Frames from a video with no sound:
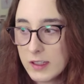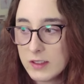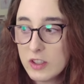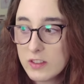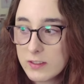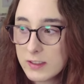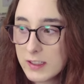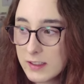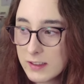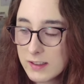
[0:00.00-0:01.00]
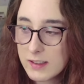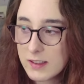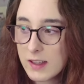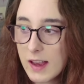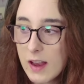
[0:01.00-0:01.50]
It's interesting to
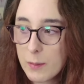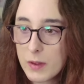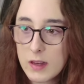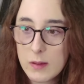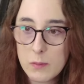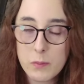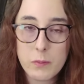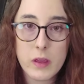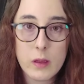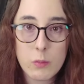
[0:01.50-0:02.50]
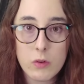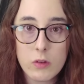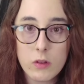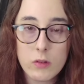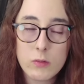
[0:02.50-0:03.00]
see how many
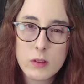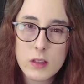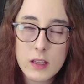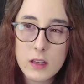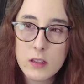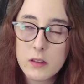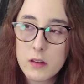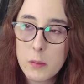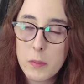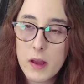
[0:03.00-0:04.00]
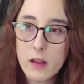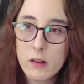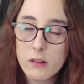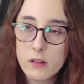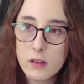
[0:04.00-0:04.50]
people are related to the
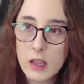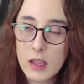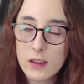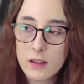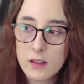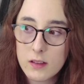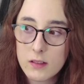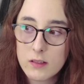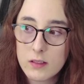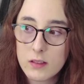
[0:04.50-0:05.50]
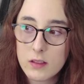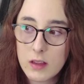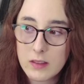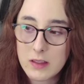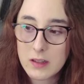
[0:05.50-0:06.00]
pattern, like
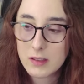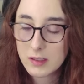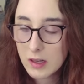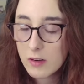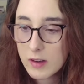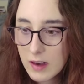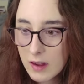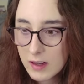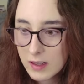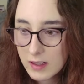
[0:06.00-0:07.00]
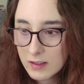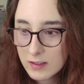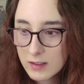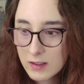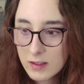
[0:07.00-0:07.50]
that they're in on
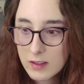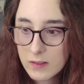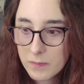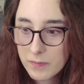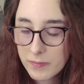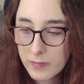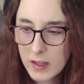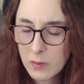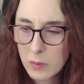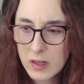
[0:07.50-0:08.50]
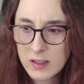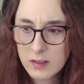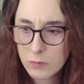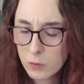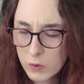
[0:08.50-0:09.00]
it in a way
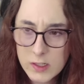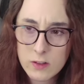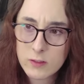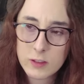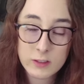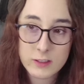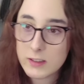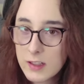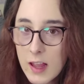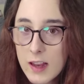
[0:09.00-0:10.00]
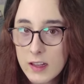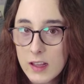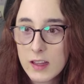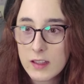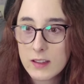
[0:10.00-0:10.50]
that we don't understand
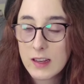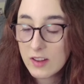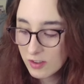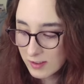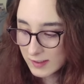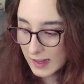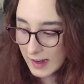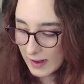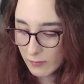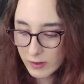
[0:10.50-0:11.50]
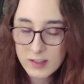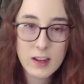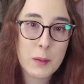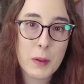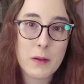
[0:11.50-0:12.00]
yet. And it just, every
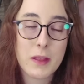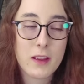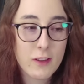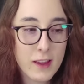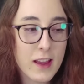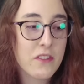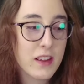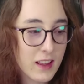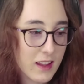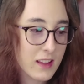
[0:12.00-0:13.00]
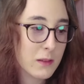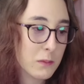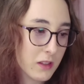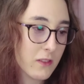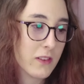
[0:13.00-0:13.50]
time I'm like, okay, I think I get
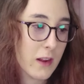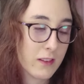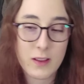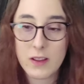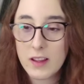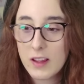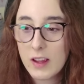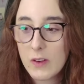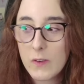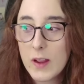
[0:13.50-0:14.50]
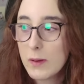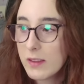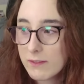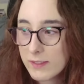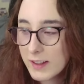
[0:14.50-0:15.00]
some stuff now, it's like, wait,
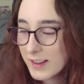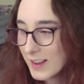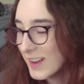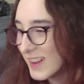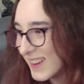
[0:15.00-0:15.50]
what the fuck?